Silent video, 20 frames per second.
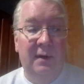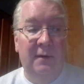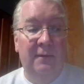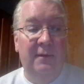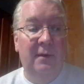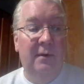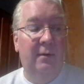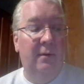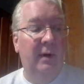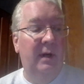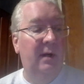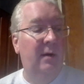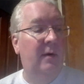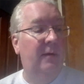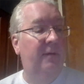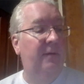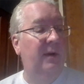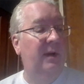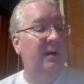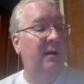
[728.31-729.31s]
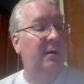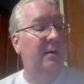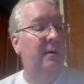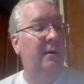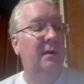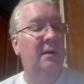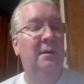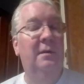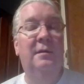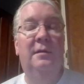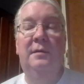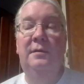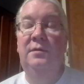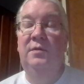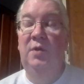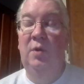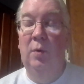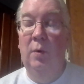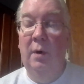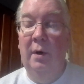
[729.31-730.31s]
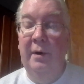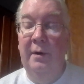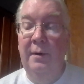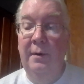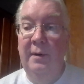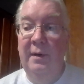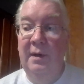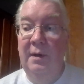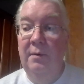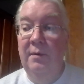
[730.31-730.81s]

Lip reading: If the layoff figure is 200,